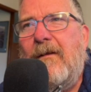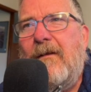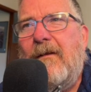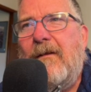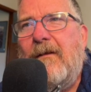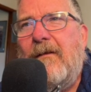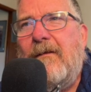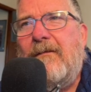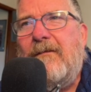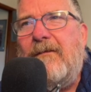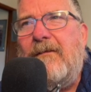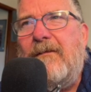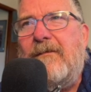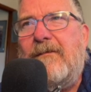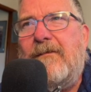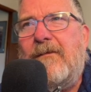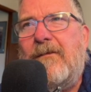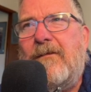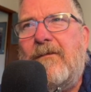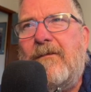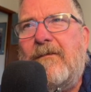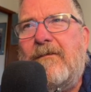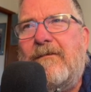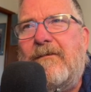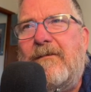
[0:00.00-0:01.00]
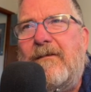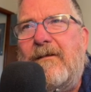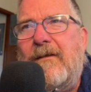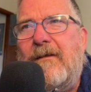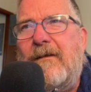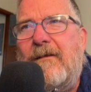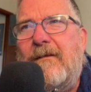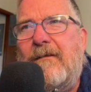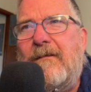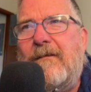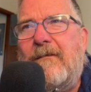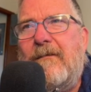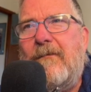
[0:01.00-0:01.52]
it's easier to
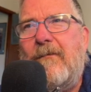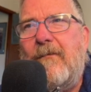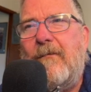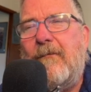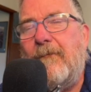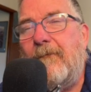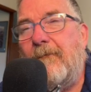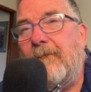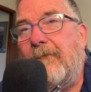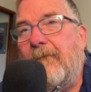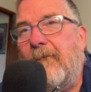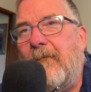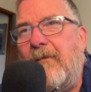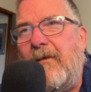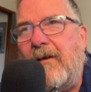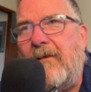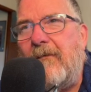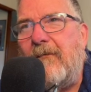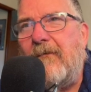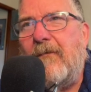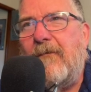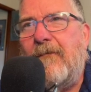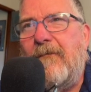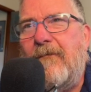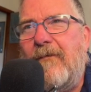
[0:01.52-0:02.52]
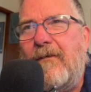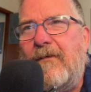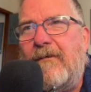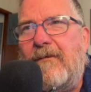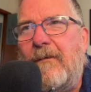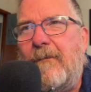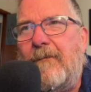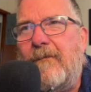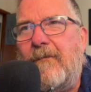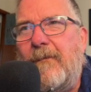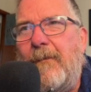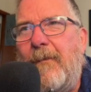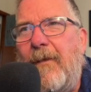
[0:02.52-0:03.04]
see, or whatever. It fills
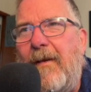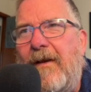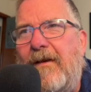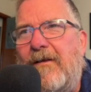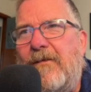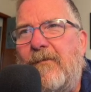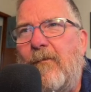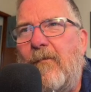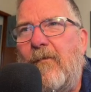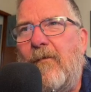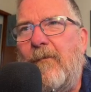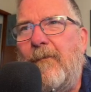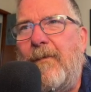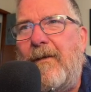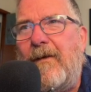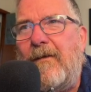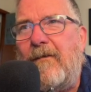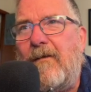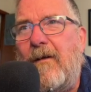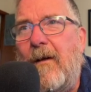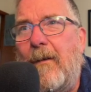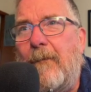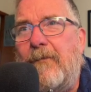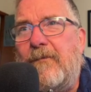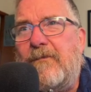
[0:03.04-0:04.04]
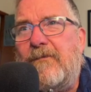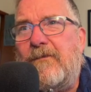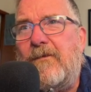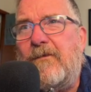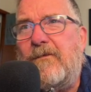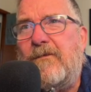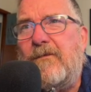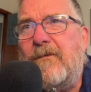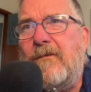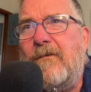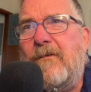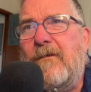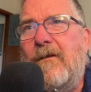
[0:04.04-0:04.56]
up the page more, better
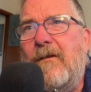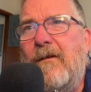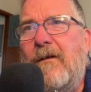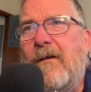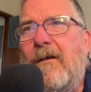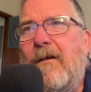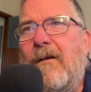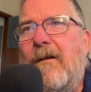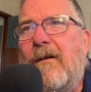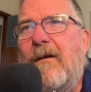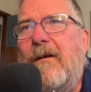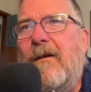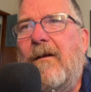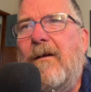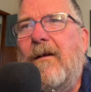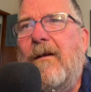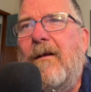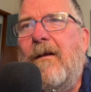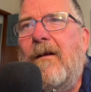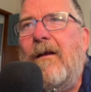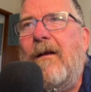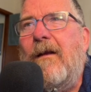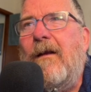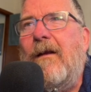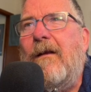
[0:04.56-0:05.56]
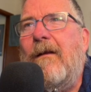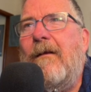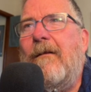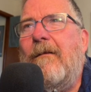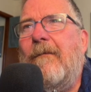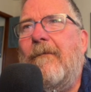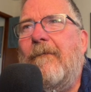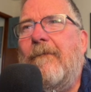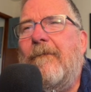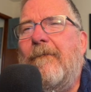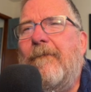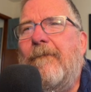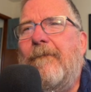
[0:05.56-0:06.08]
composition.
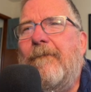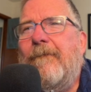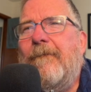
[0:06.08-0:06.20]
And